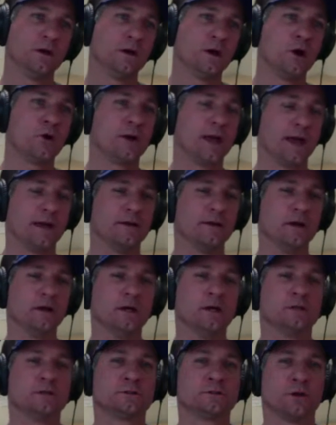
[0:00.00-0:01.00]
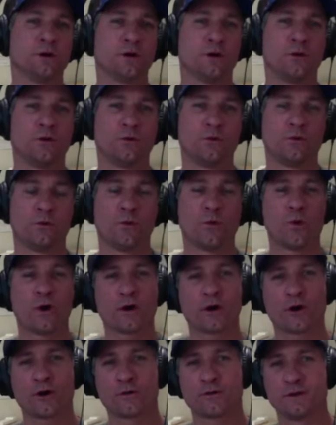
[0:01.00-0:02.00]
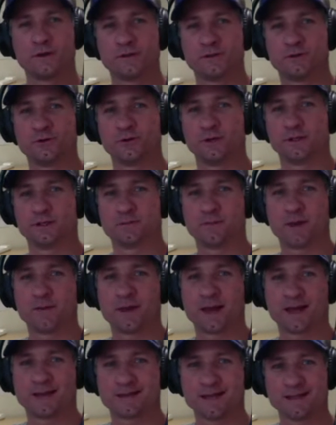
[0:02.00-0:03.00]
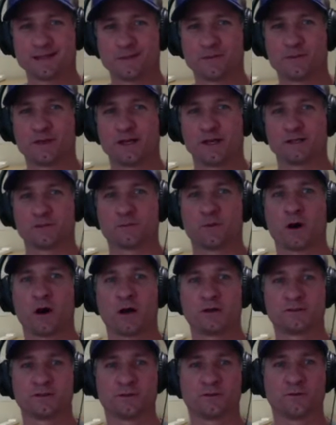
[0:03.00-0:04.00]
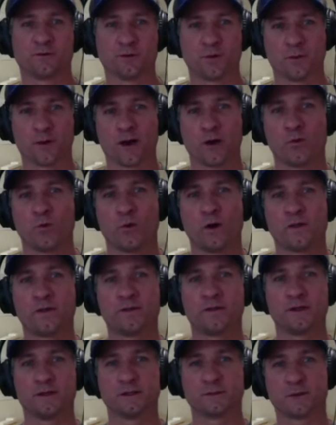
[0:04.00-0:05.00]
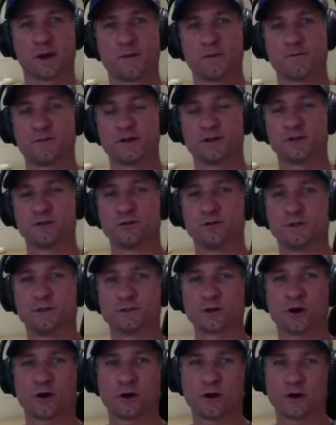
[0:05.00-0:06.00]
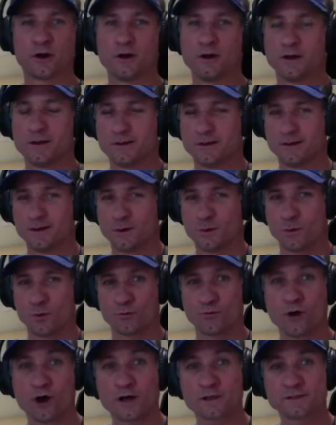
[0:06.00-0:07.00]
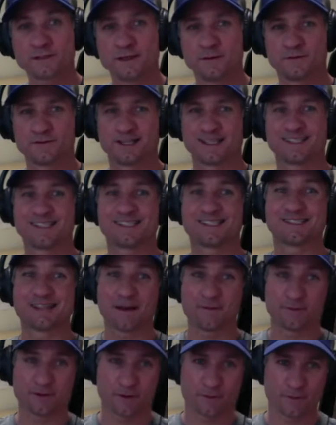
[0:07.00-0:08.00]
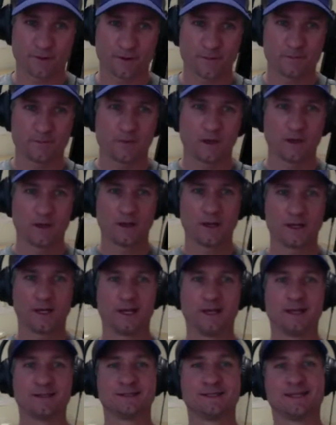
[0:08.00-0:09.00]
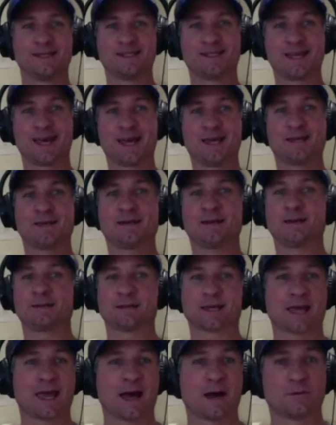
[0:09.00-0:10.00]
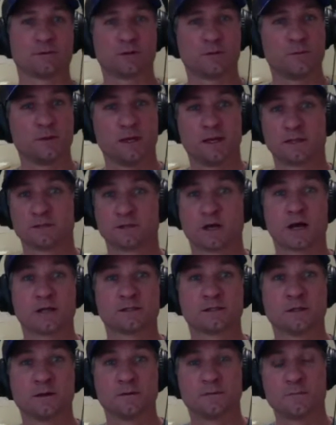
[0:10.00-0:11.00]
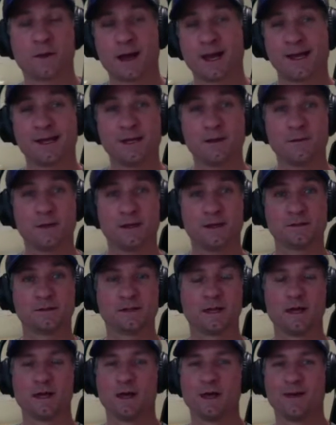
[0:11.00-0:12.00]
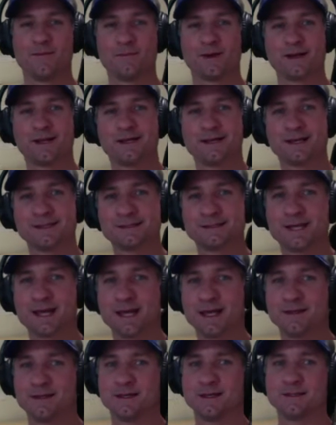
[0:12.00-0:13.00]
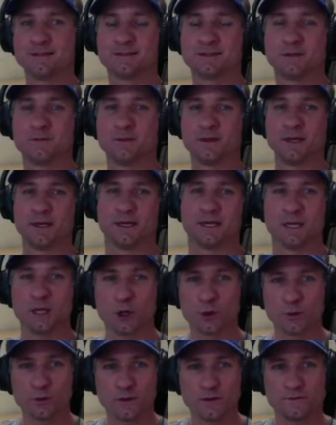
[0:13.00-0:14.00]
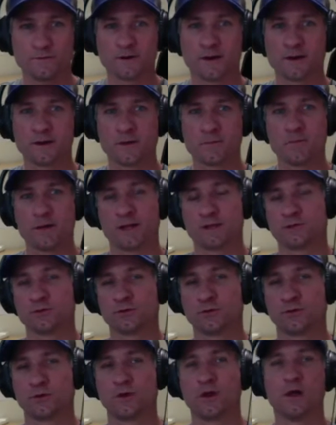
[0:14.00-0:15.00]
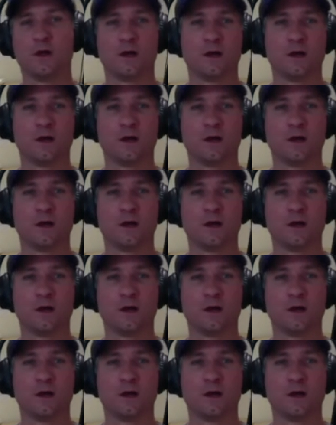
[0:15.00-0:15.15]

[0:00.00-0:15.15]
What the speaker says: Okay, so what are these duties? Maybe I can say some things positively about what these prima facie duties are. Well, Ross gives us 7 of them. He doesn't intend his account to be exhaustive by any means, but he does take these to be equally fundamental